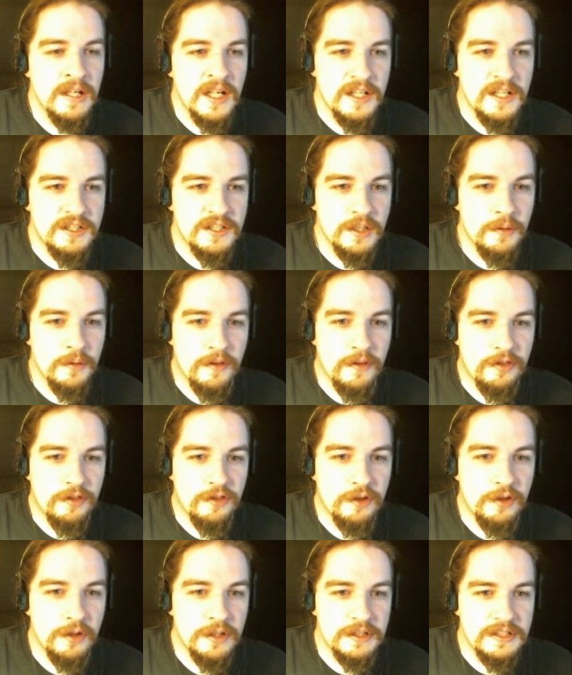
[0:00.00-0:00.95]
So the
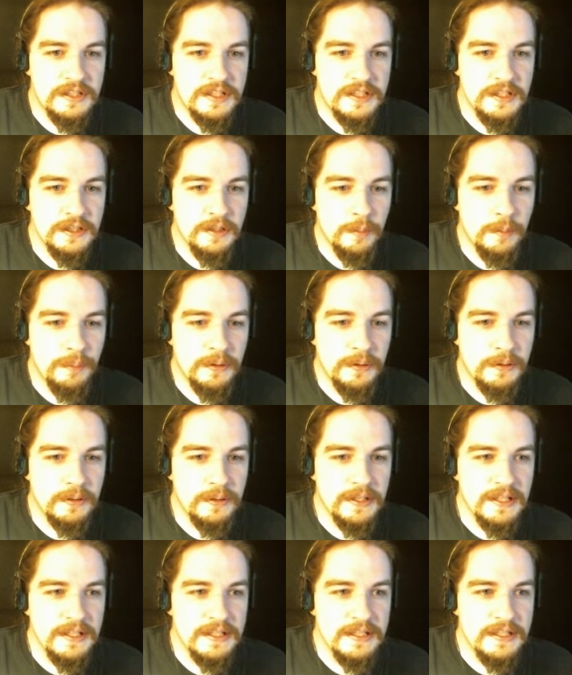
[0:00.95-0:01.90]
third tier
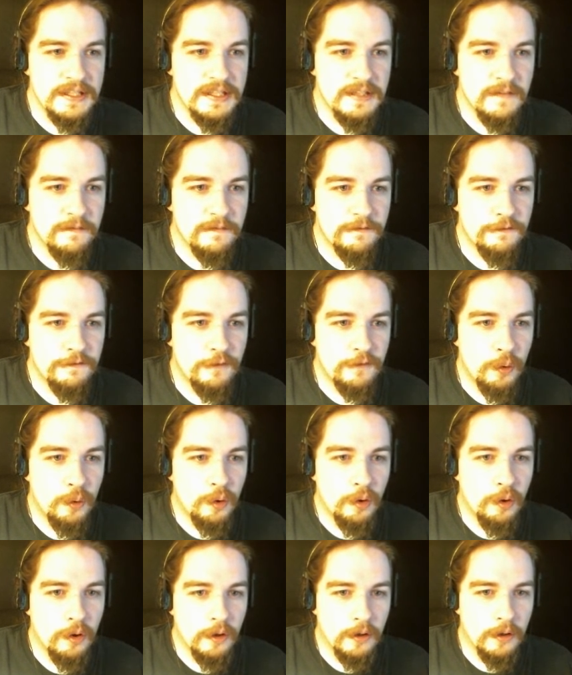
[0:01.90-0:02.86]
abilities
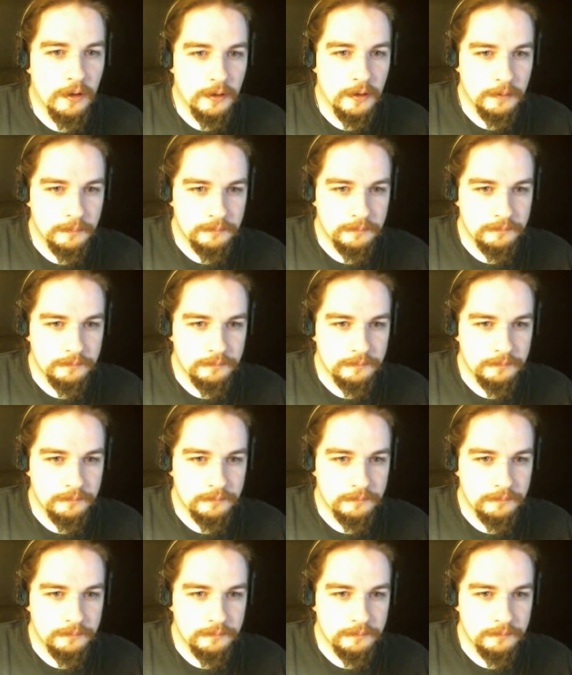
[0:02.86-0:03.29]
for